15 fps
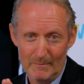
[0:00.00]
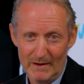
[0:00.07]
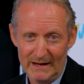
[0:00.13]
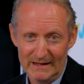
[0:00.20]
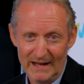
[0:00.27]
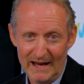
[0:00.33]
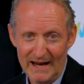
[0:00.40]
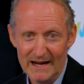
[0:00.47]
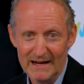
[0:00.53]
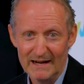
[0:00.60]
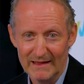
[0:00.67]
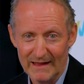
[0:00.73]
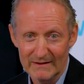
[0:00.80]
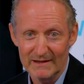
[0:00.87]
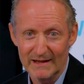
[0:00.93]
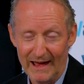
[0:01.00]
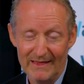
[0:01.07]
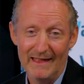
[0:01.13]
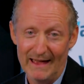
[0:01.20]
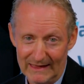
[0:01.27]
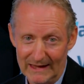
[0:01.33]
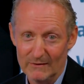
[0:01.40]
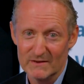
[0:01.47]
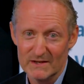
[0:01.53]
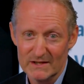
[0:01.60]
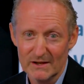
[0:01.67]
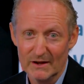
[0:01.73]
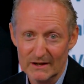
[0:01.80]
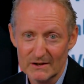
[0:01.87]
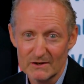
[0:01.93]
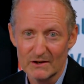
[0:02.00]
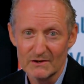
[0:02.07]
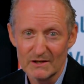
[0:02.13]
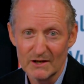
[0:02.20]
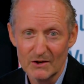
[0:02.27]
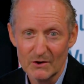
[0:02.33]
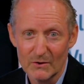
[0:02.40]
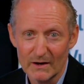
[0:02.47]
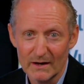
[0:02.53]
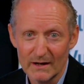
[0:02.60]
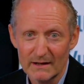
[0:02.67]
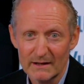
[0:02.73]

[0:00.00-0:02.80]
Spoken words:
maintained and that their facilities are secure.